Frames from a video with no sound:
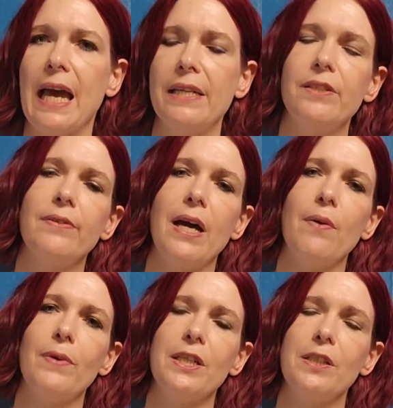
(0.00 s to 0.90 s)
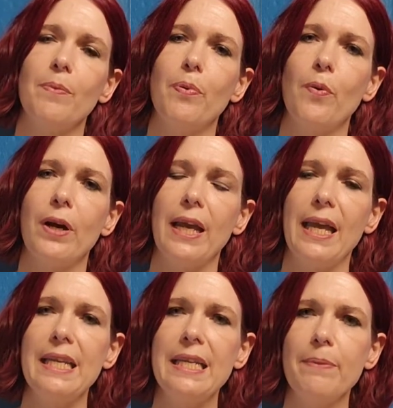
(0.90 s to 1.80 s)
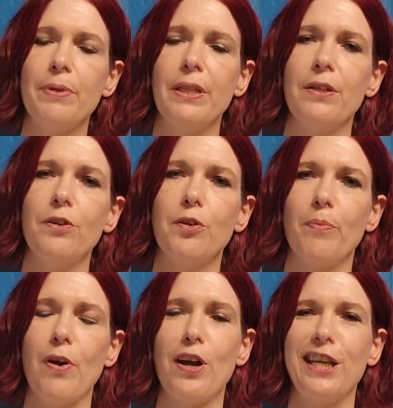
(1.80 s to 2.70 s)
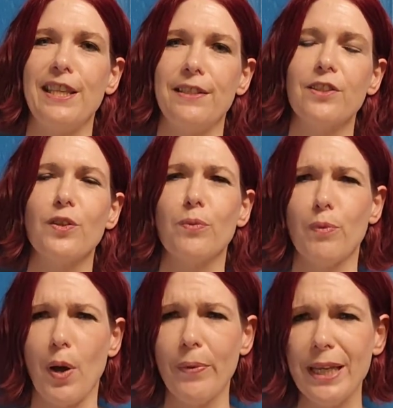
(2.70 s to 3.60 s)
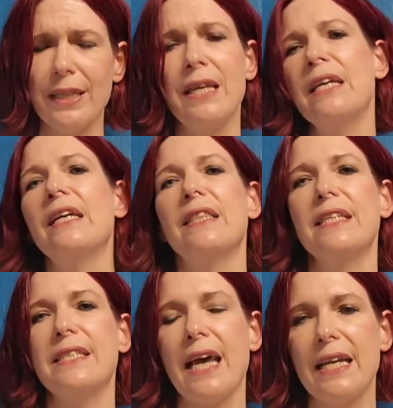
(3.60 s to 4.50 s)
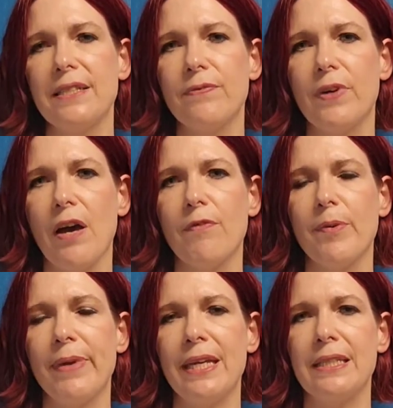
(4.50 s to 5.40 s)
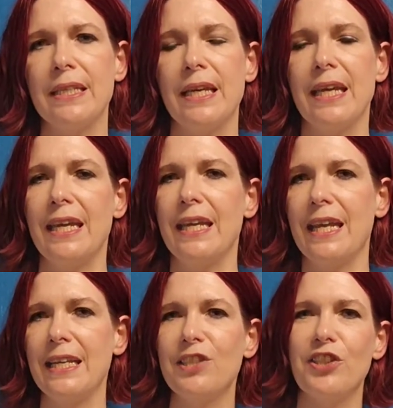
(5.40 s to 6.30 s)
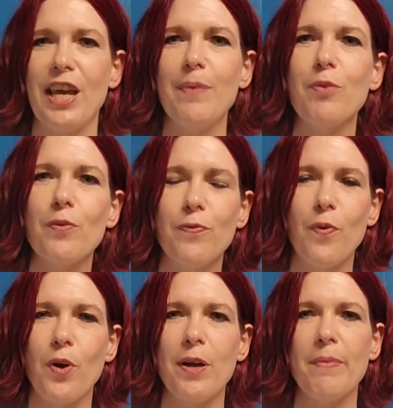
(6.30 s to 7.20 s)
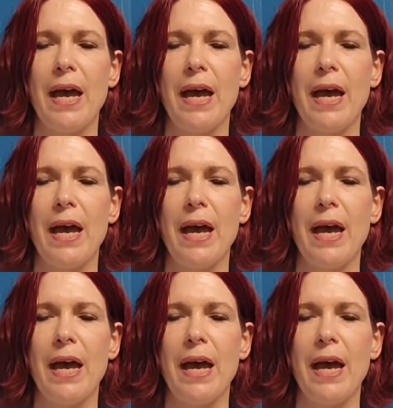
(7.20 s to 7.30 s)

I do not want to support any political party that's growing the size of government in any shape or form.